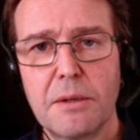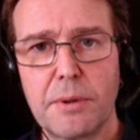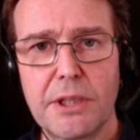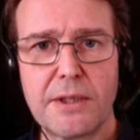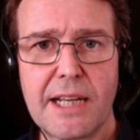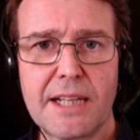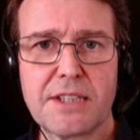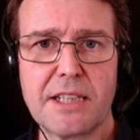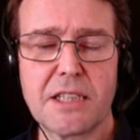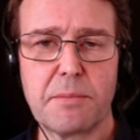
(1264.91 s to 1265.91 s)
but you can
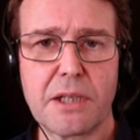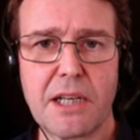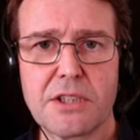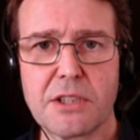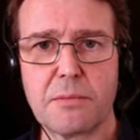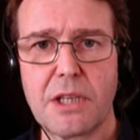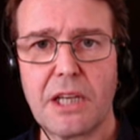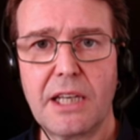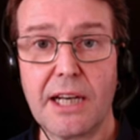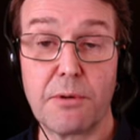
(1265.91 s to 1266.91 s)
set up a custom
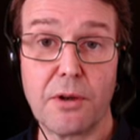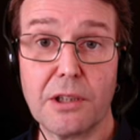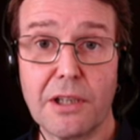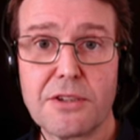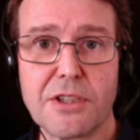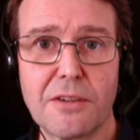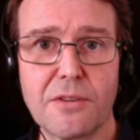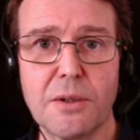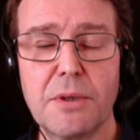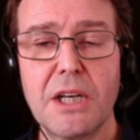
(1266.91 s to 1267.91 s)
key and we've got lots of
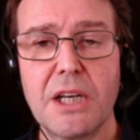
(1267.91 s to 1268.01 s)
them